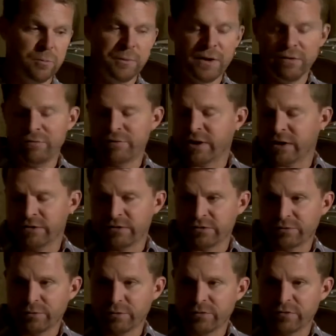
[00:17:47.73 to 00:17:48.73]
many advantages
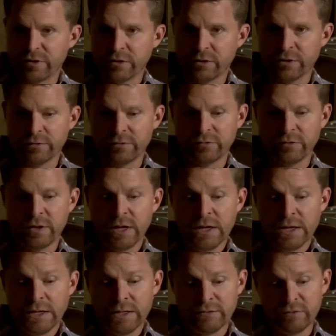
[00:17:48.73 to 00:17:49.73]
for a cellar. It's
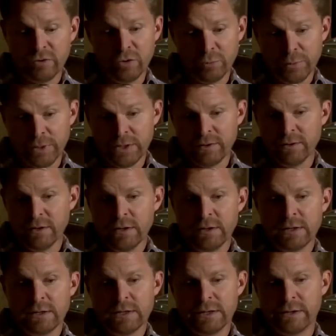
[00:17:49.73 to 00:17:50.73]
it's humid,
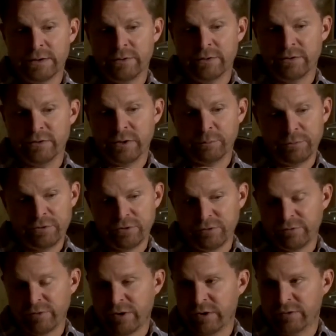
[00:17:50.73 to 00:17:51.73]
uh, the temperature is
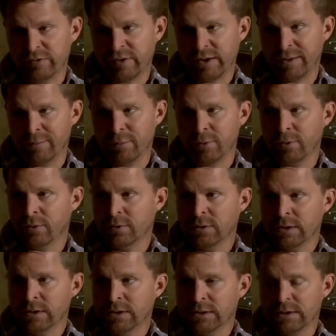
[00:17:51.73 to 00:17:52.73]
very stable,
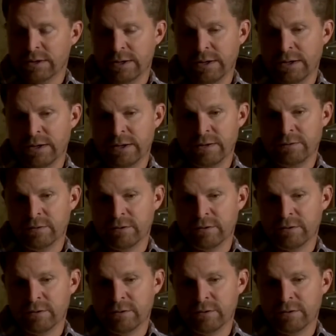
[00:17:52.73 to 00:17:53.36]
and